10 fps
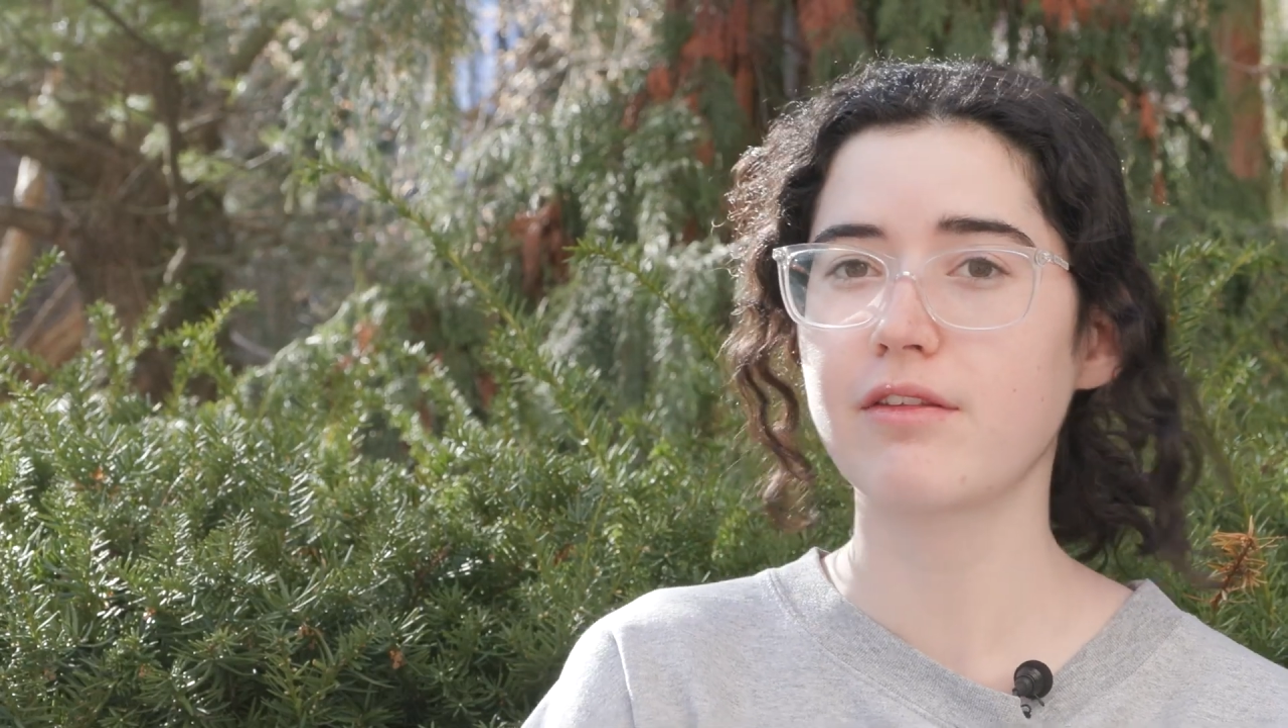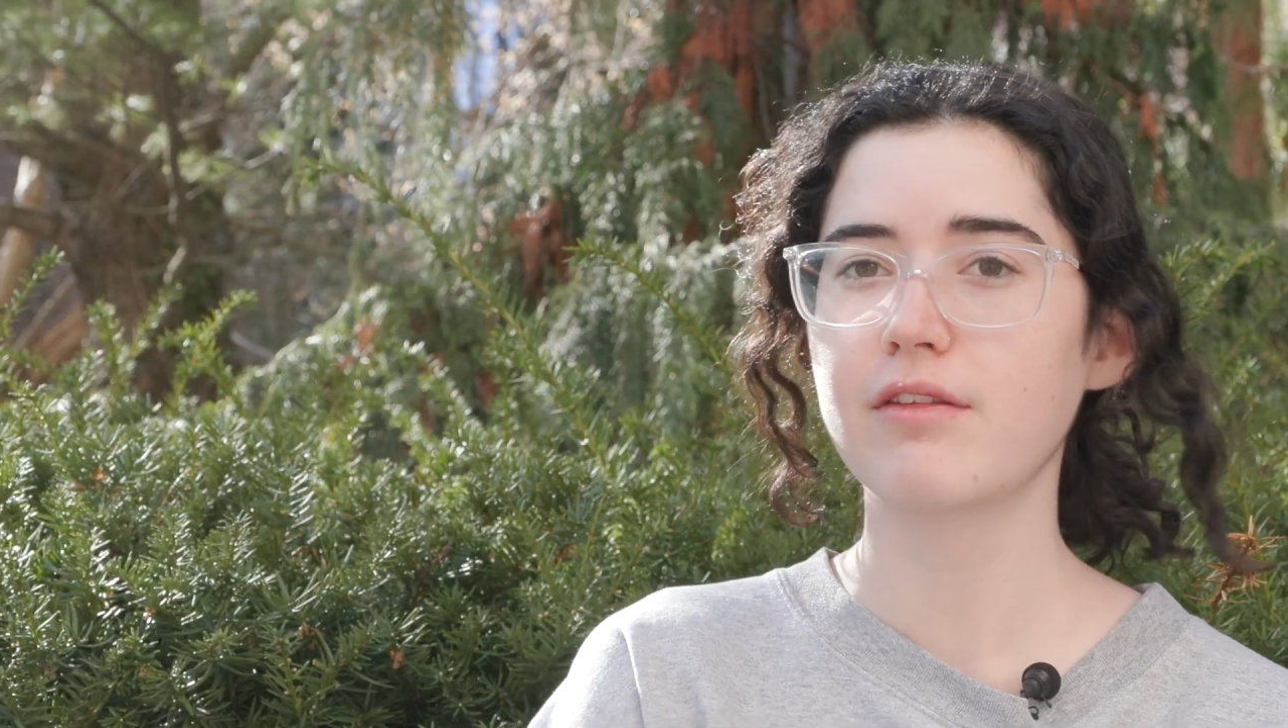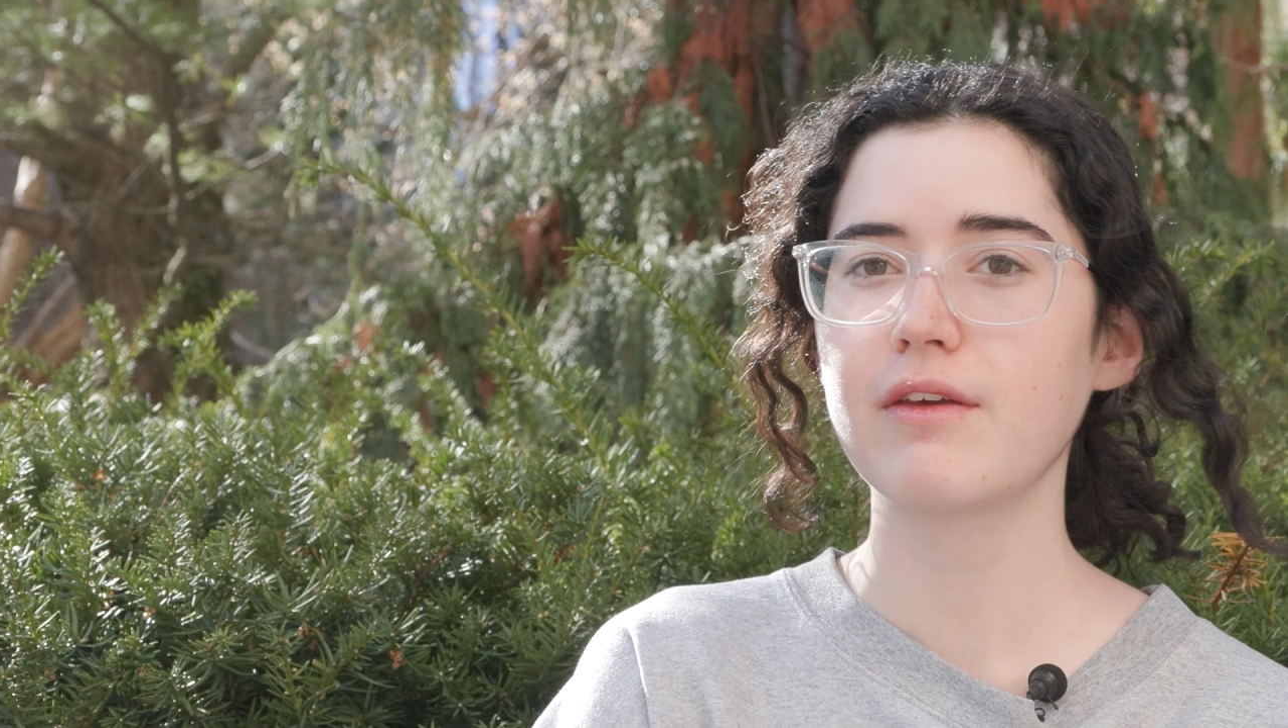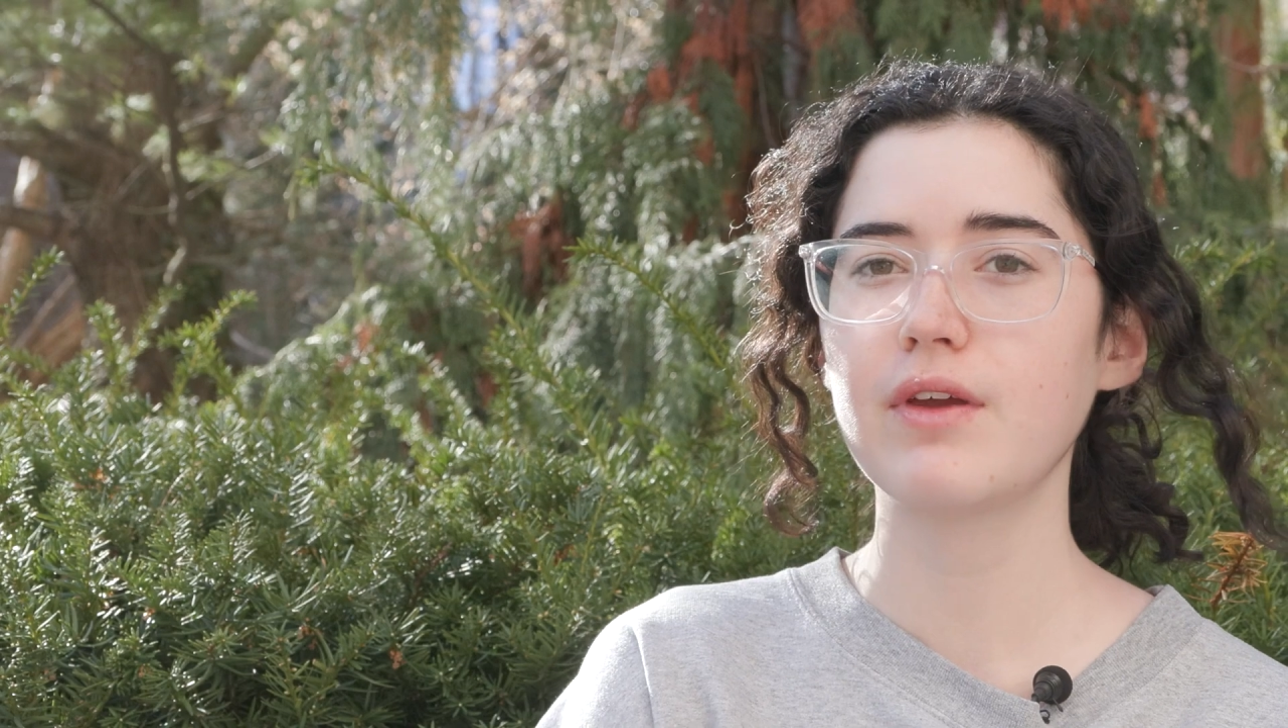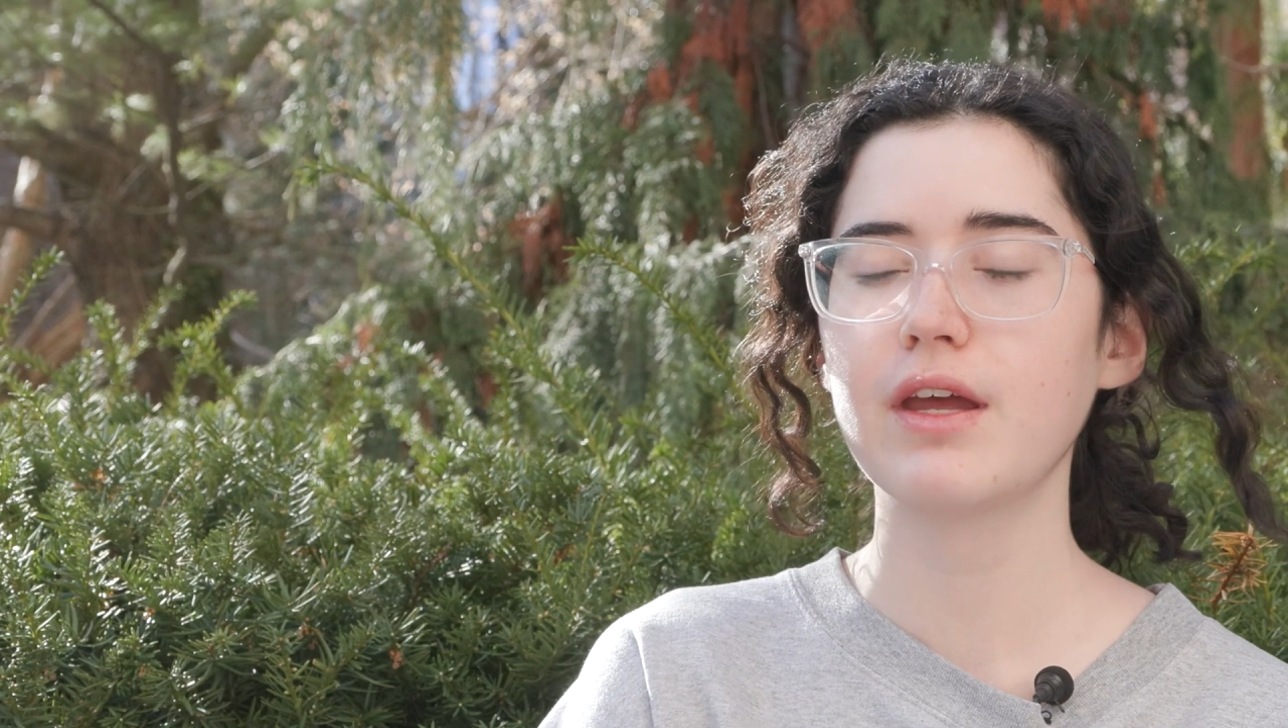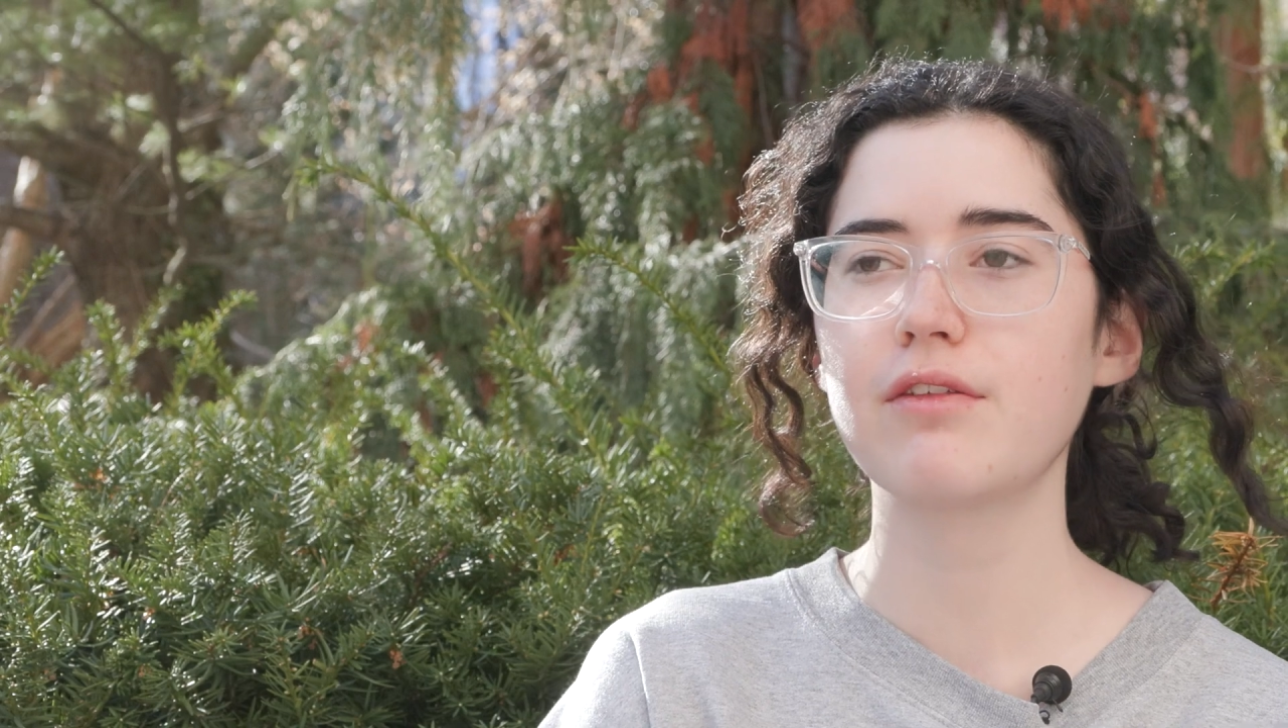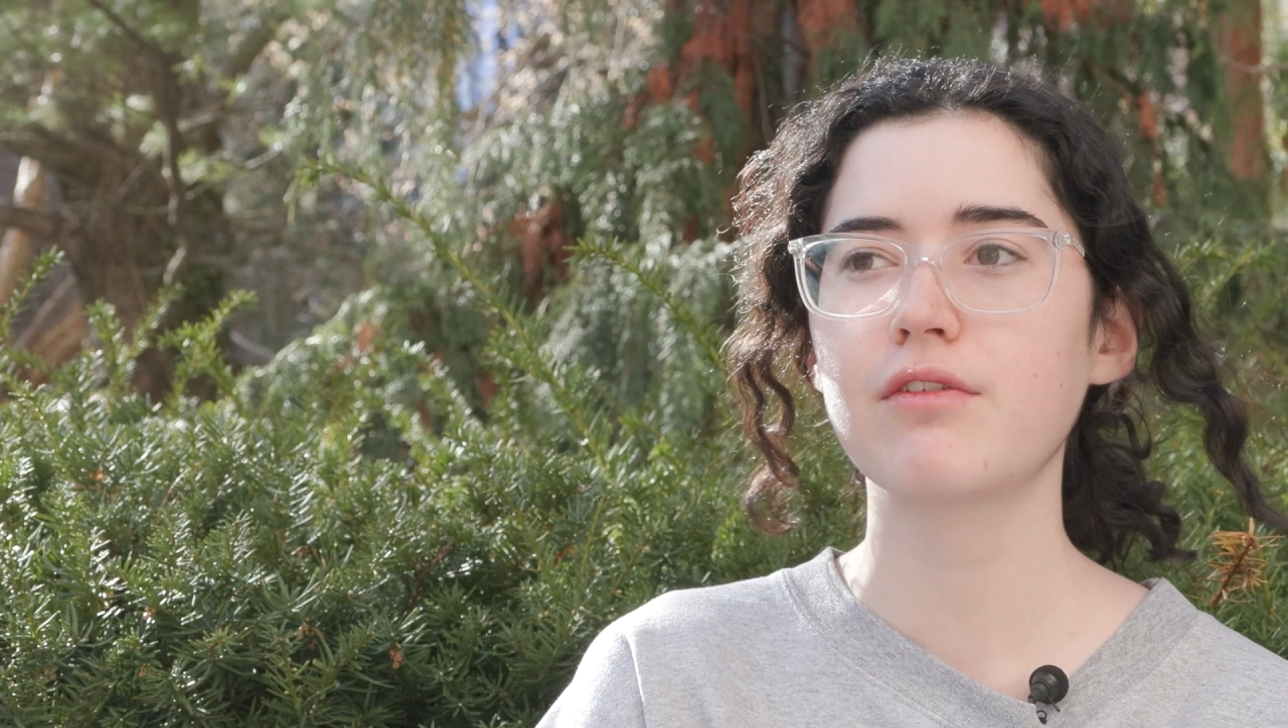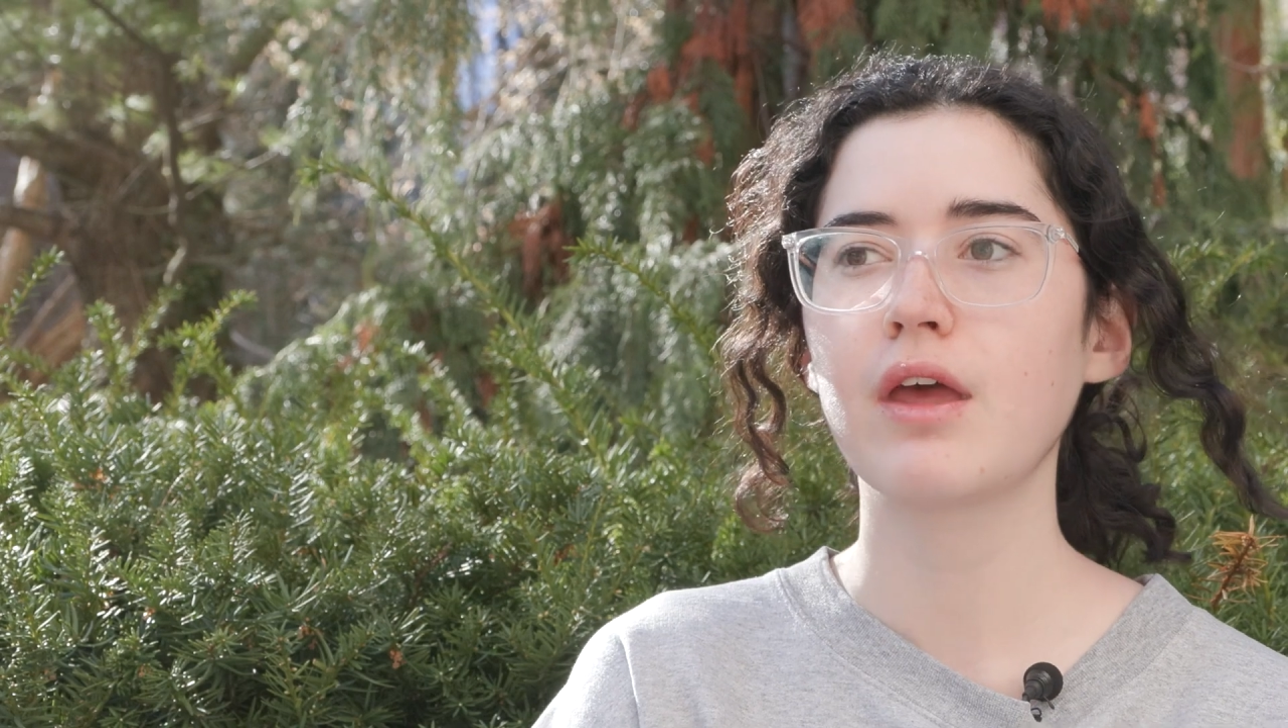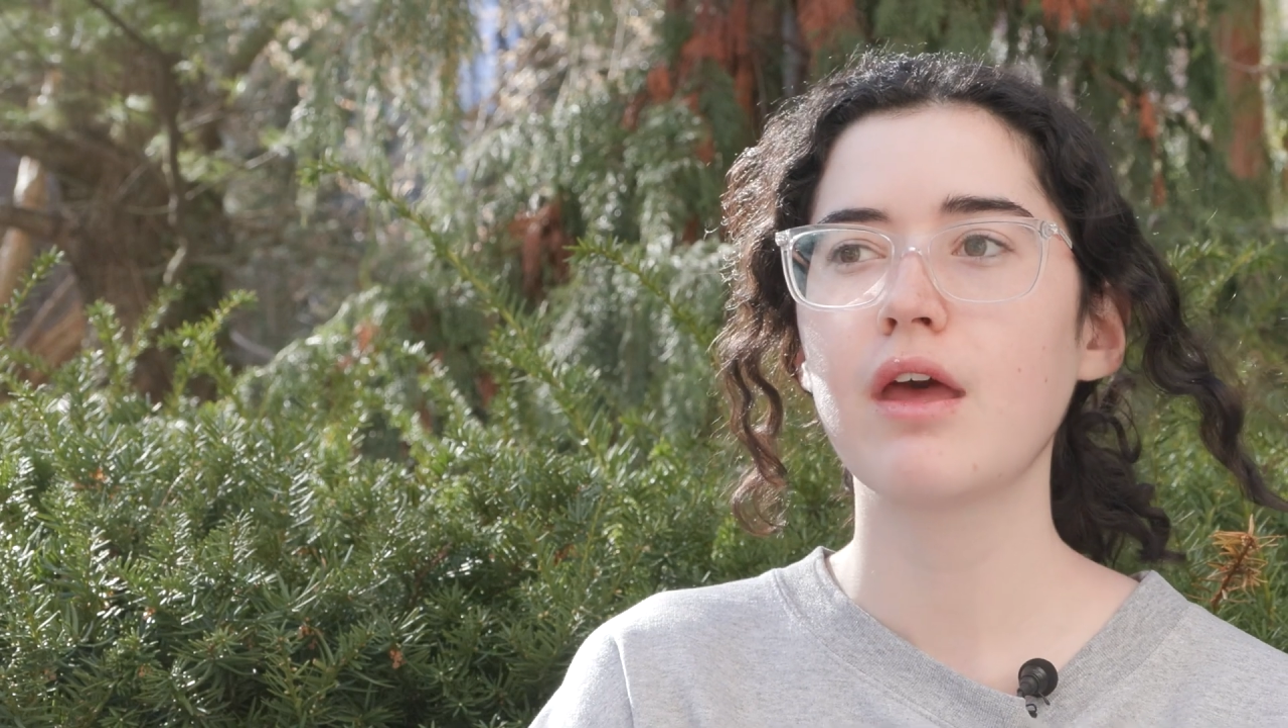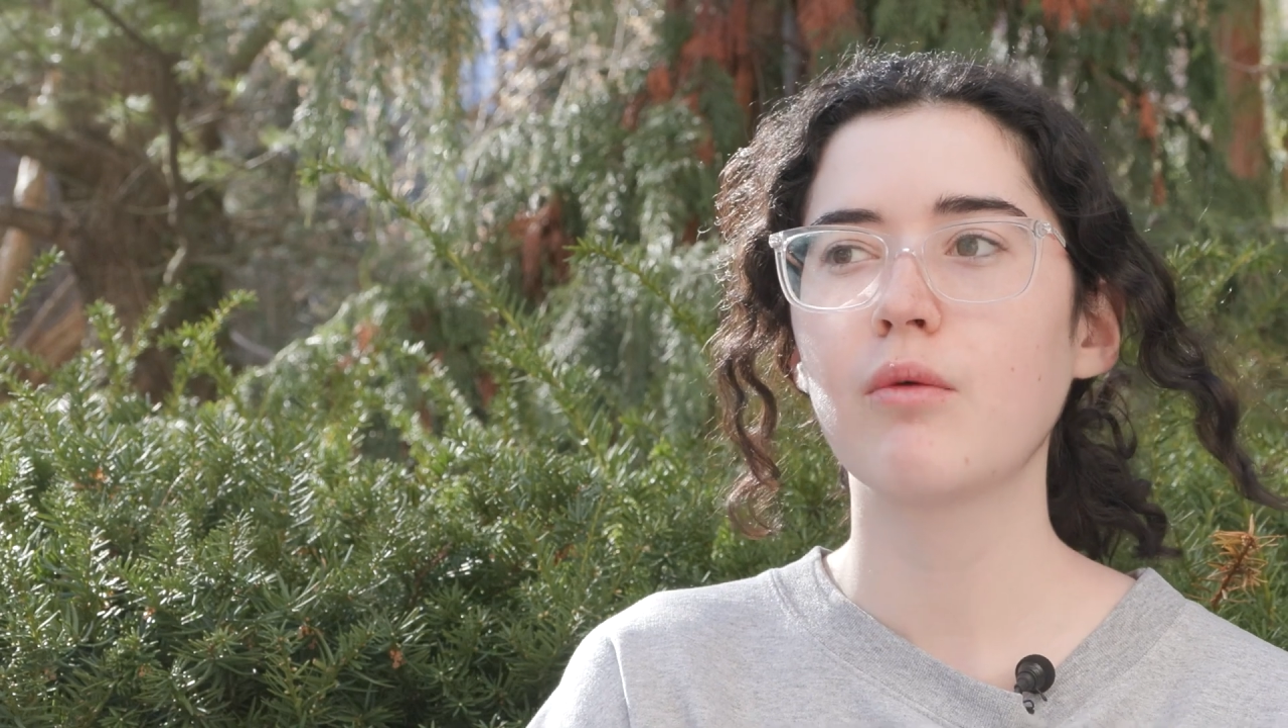is giving us,